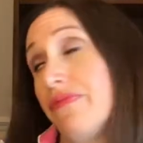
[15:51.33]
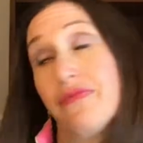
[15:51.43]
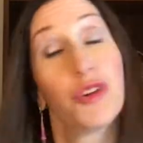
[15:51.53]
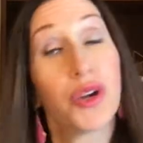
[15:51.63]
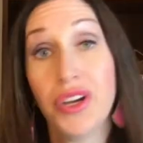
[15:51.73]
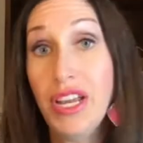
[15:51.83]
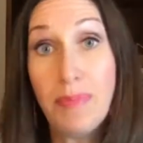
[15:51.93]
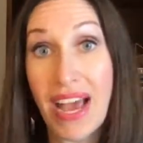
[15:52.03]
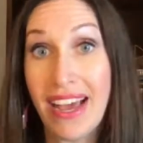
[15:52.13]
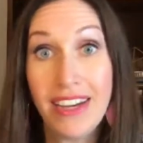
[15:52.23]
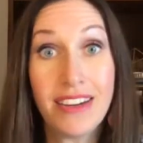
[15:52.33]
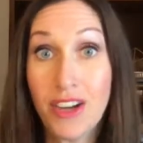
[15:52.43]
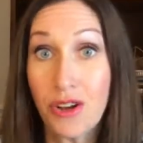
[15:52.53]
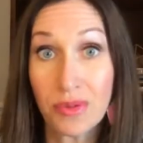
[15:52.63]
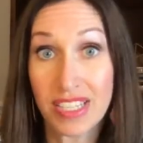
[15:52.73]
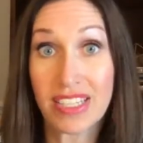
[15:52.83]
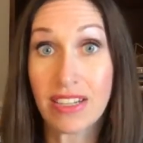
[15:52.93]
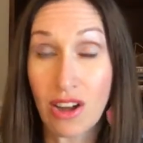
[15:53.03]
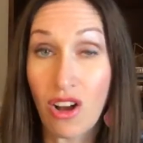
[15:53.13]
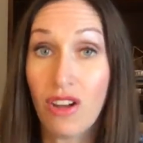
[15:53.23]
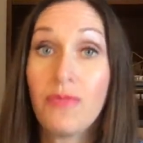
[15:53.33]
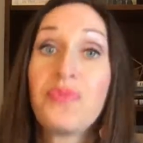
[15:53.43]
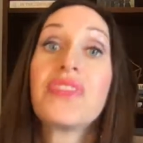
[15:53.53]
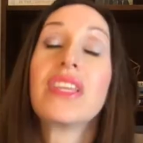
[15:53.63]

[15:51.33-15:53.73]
For good, bad, no reason at all.